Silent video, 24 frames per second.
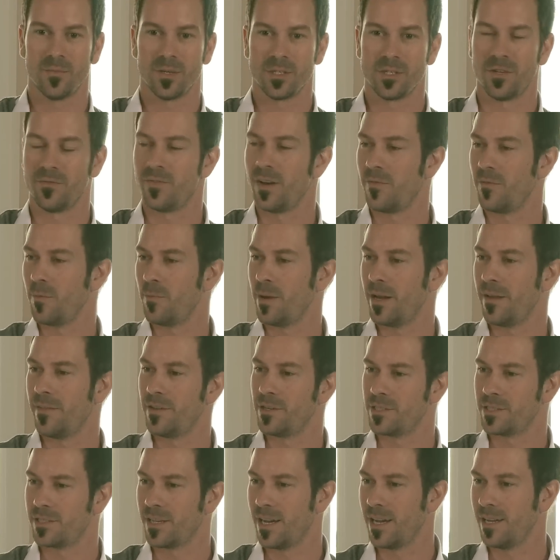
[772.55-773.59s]
but you've never been in
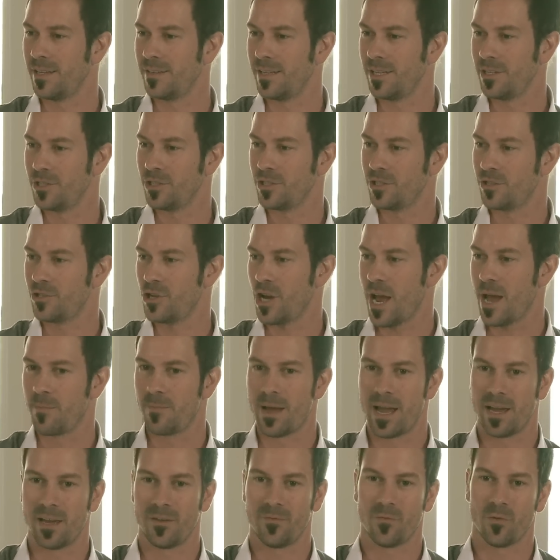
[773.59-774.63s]
their site, and they just chat
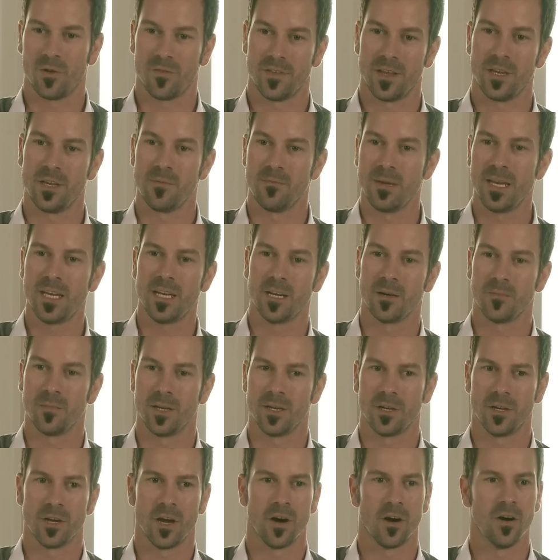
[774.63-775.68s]
back and forth, and then you meet them,
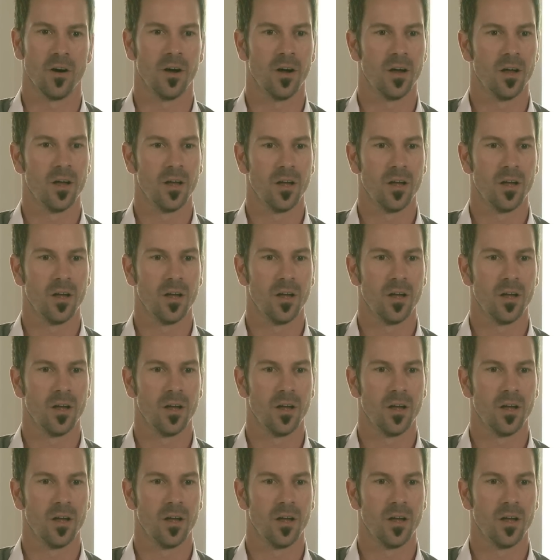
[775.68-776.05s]
and you go,